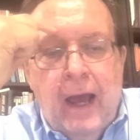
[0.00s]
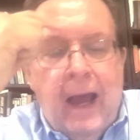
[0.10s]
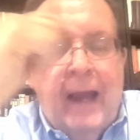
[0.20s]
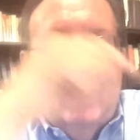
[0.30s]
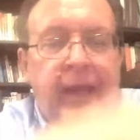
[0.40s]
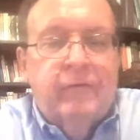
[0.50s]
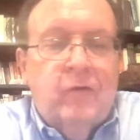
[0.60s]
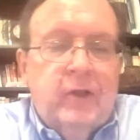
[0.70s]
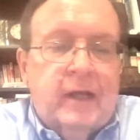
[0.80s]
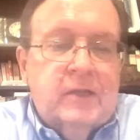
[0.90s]
I, can't
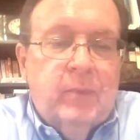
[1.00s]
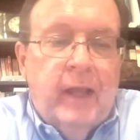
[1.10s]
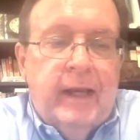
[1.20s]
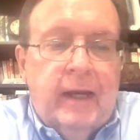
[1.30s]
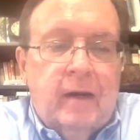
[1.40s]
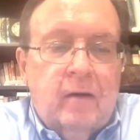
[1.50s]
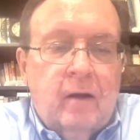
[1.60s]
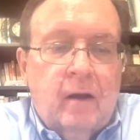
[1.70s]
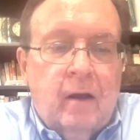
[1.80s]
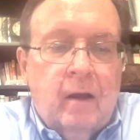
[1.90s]
fully explain it
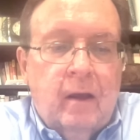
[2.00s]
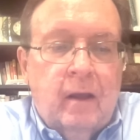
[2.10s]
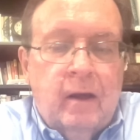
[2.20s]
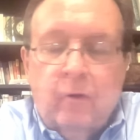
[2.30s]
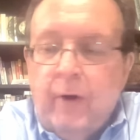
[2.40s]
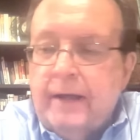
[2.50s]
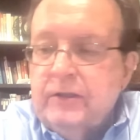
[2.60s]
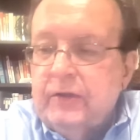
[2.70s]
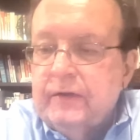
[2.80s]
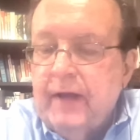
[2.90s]
uh, in a
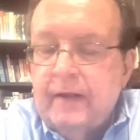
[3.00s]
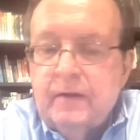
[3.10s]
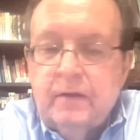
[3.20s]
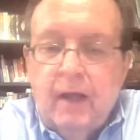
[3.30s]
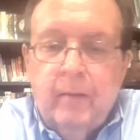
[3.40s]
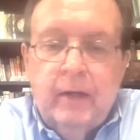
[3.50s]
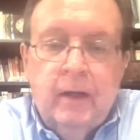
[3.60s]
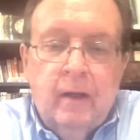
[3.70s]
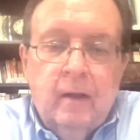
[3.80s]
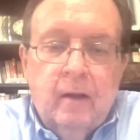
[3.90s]
rational sense. I
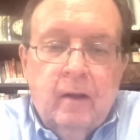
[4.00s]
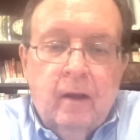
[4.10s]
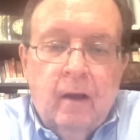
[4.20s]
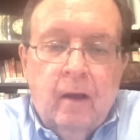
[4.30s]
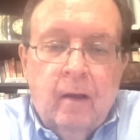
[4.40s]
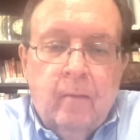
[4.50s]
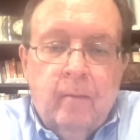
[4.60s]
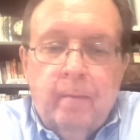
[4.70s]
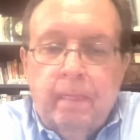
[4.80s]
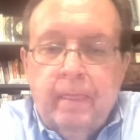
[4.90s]
mean,
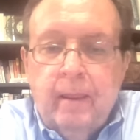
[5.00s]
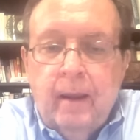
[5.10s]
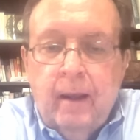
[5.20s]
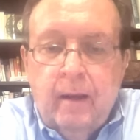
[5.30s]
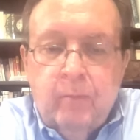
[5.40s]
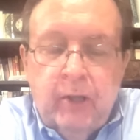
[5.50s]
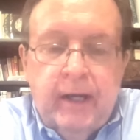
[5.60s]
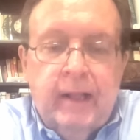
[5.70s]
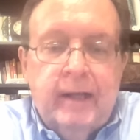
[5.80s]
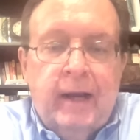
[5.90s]
um,
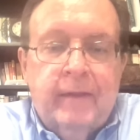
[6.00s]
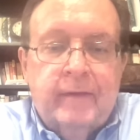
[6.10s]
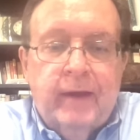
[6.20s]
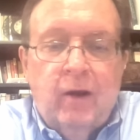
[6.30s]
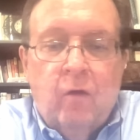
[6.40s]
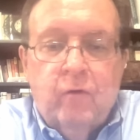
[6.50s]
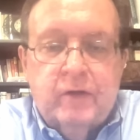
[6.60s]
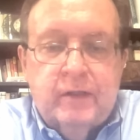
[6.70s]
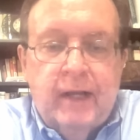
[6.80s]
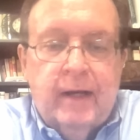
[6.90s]
politically, I think they
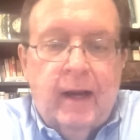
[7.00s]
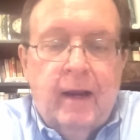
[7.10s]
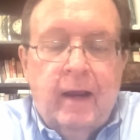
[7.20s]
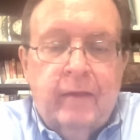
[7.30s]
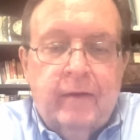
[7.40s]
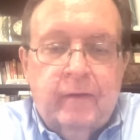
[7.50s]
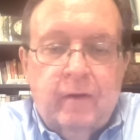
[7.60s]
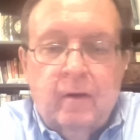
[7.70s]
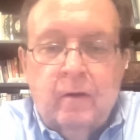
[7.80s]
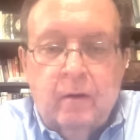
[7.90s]
overstate. I, I think
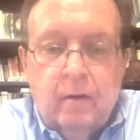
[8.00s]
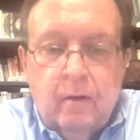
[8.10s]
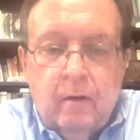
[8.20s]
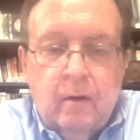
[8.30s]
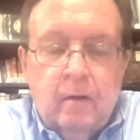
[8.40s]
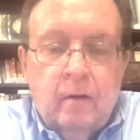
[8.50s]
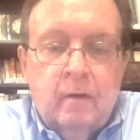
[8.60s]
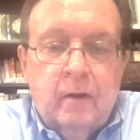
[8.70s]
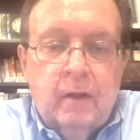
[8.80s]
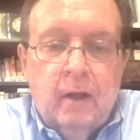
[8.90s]
the
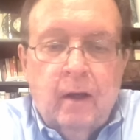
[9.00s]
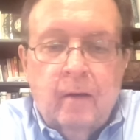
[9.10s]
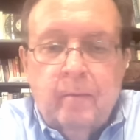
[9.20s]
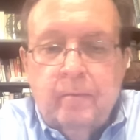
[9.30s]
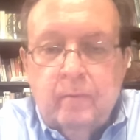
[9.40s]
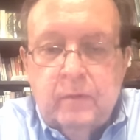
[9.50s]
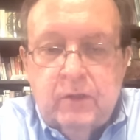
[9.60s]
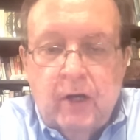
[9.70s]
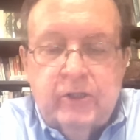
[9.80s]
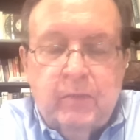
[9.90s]
the uh,
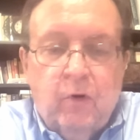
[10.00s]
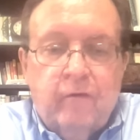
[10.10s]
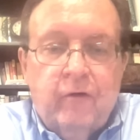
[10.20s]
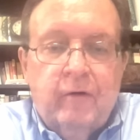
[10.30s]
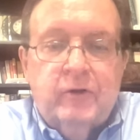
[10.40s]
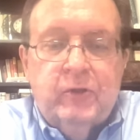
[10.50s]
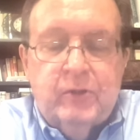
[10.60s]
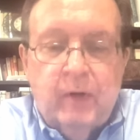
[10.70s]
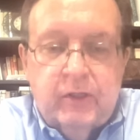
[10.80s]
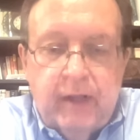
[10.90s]
staunch support for Israel
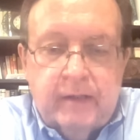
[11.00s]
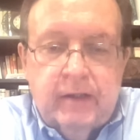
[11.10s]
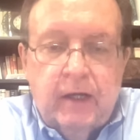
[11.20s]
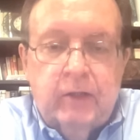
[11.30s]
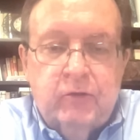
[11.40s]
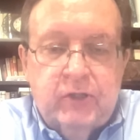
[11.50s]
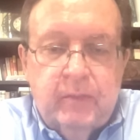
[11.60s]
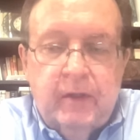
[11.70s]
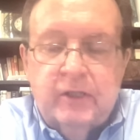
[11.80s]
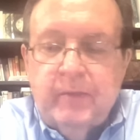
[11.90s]
is much less than it used to
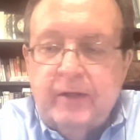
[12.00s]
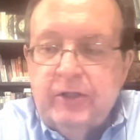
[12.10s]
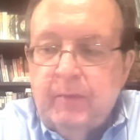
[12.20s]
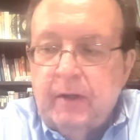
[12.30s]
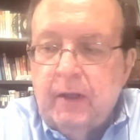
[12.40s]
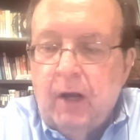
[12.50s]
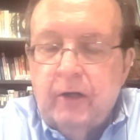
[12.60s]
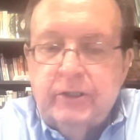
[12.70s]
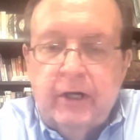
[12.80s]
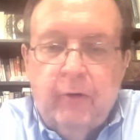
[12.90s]
be, especially among the
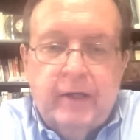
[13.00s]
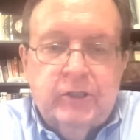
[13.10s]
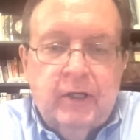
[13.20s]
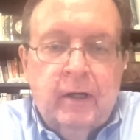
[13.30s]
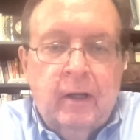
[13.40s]
younger generation.